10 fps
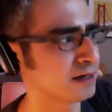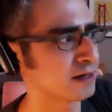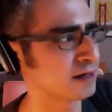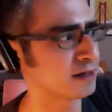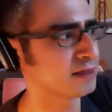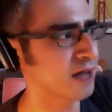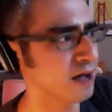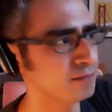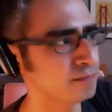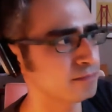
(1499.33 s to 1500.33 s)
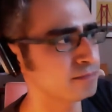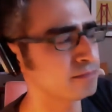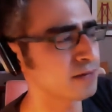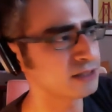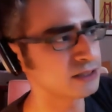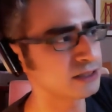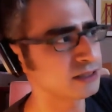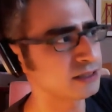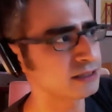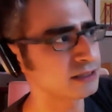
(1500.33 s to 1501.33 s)
Not
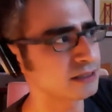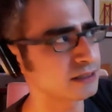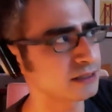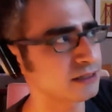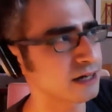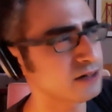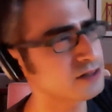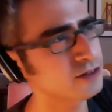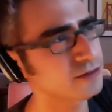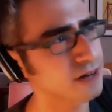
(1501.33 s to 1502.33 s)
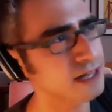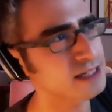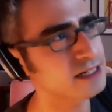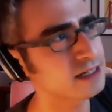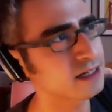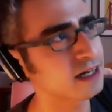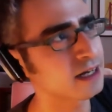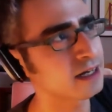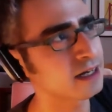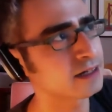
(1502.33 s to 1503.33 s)
much else crazy.
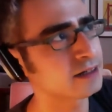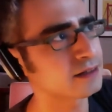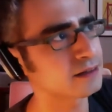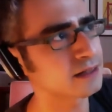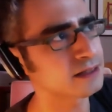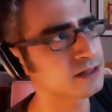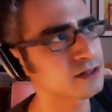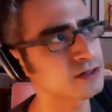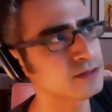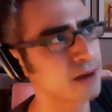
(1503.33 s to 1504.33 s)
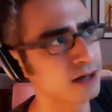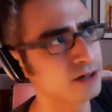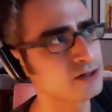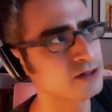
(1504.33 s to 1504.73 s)
It does use Mongoose,